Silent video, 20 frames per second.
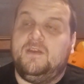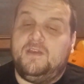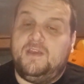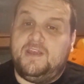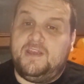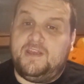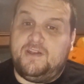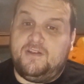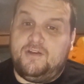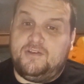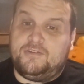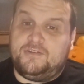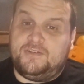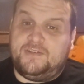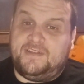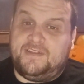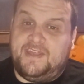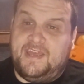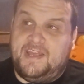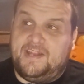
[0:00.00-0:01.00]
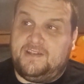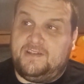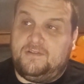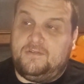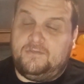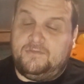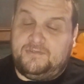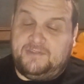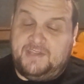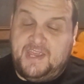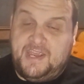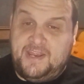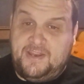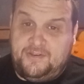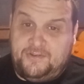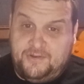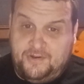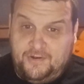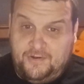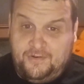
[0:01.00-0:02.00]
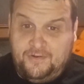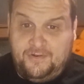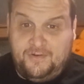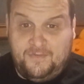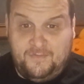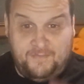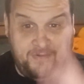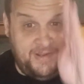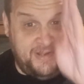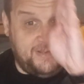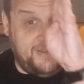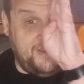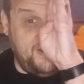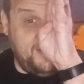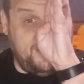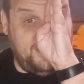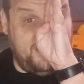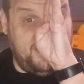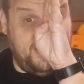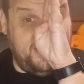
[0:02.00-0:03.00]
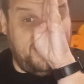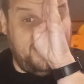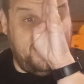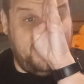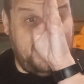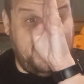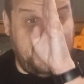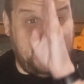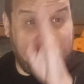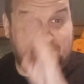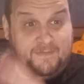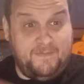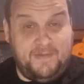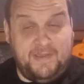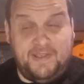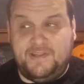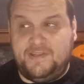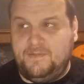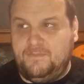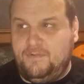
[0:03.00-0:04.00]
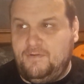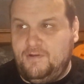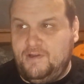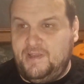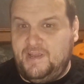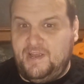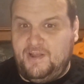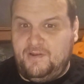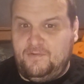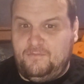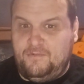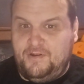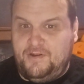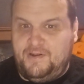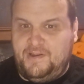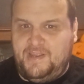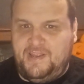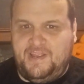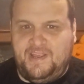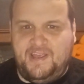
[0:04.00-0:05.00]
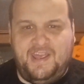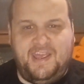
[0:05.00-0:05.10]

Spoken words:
You can also detect danger when it turns to an exclamation point and worry,